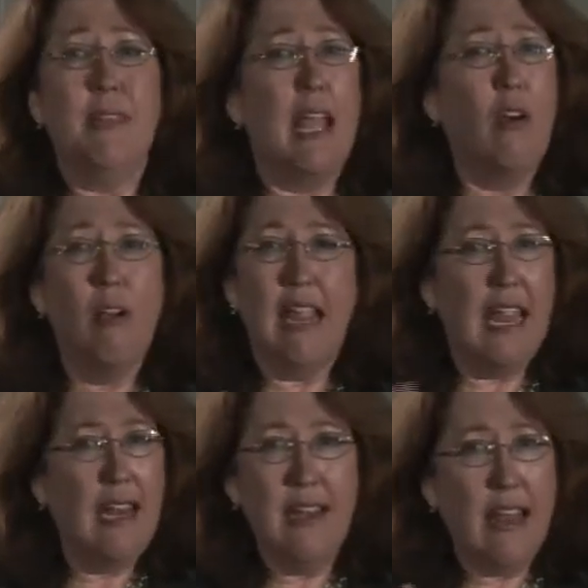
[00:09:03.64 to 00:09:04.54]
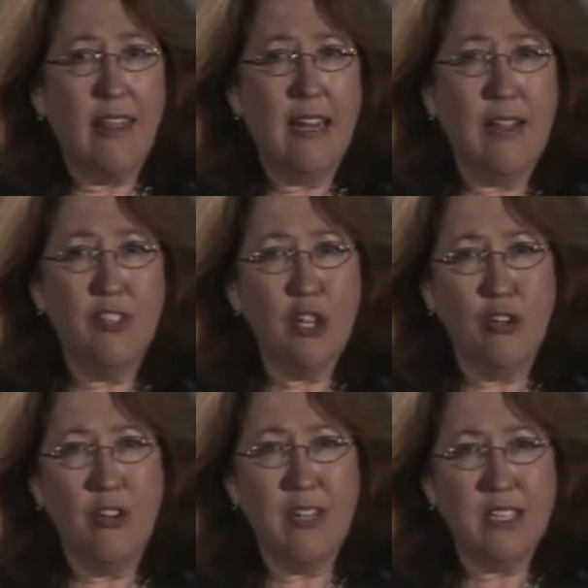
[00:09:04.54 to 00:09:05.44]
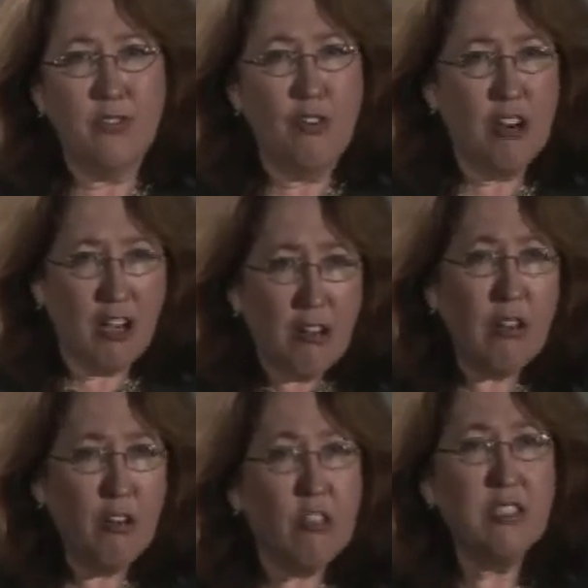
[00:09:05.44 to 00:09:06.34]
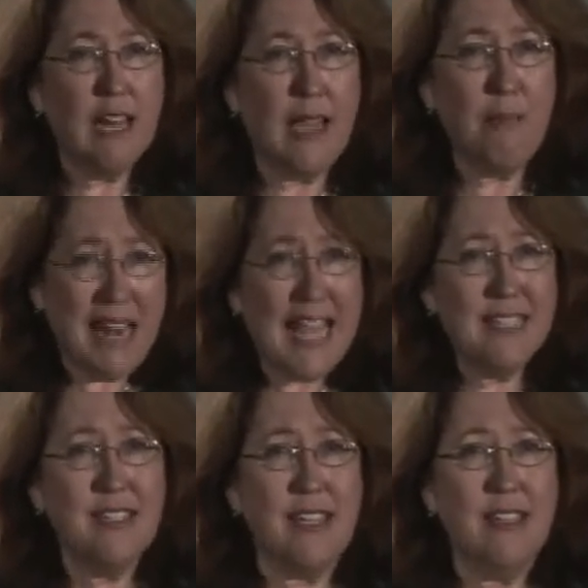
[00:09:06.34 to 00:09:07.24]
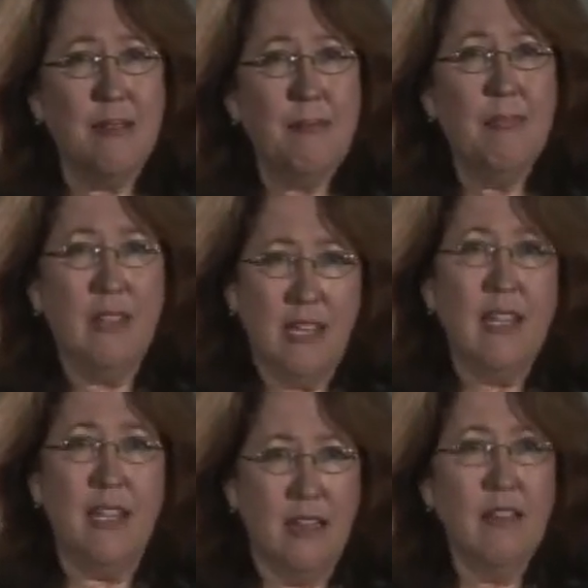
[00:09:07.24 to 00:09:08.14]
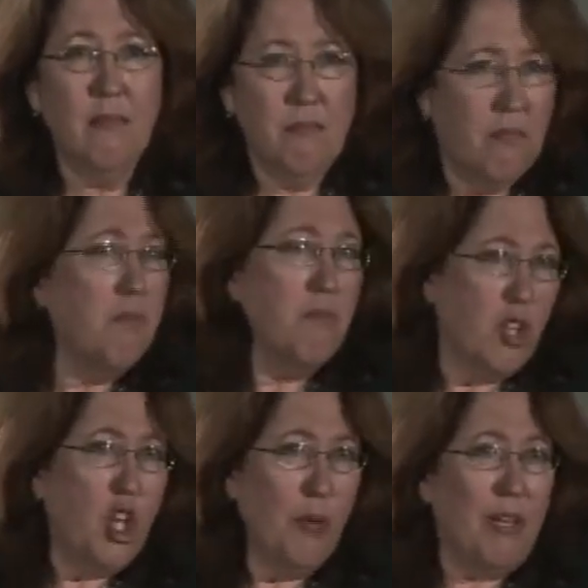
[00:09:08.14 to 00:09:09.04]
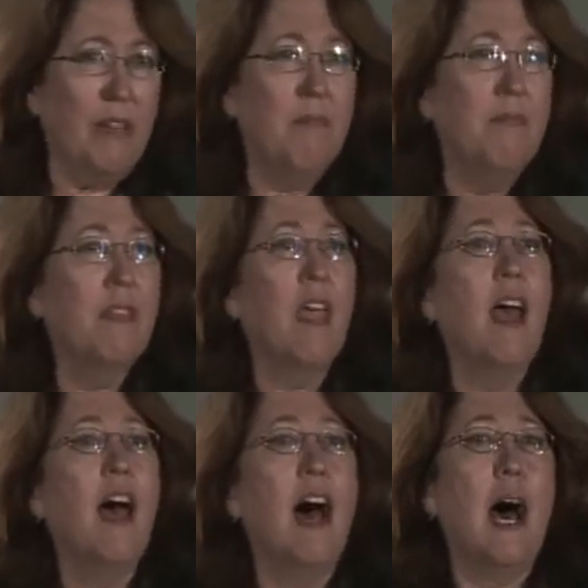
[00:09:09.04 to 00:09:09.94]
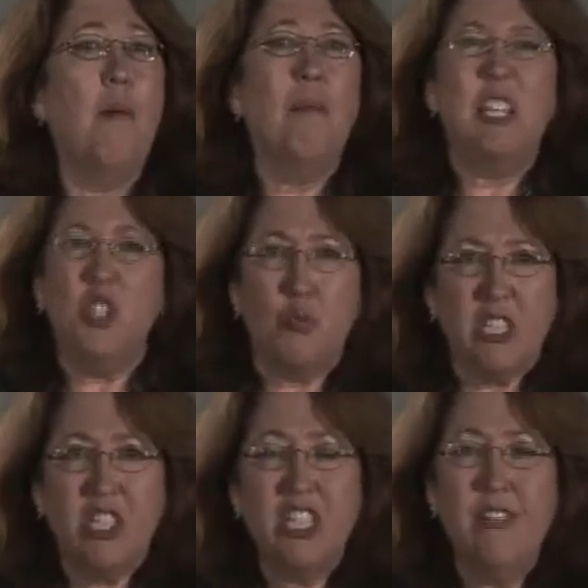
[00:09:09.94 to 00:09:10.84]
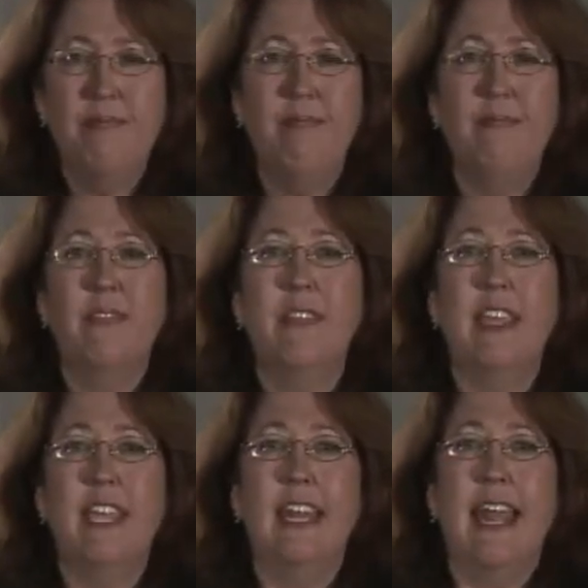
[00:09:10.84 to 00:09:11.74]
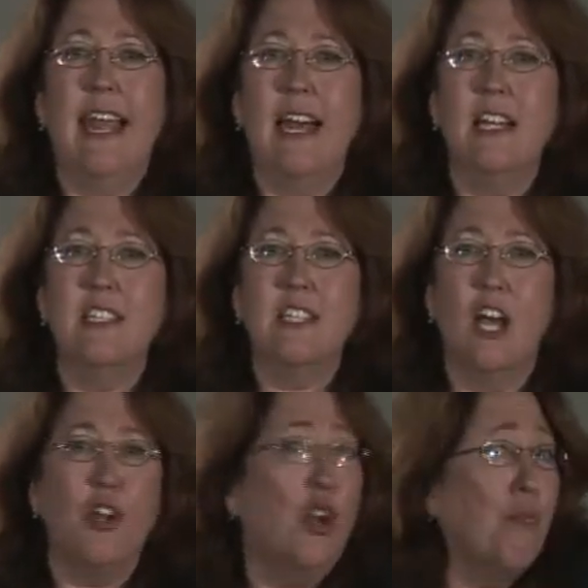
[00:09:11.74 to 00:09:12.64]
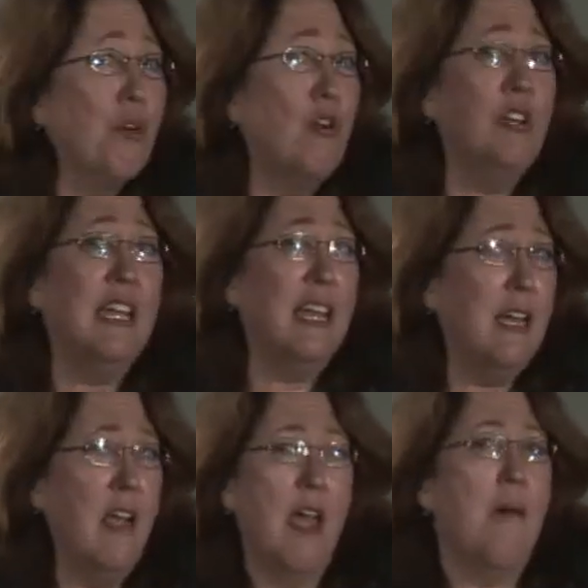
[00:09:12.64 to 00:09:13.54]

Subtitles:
Now, nothing I've shown you thus far looks like plastic in the human. It's rigid. It has no protein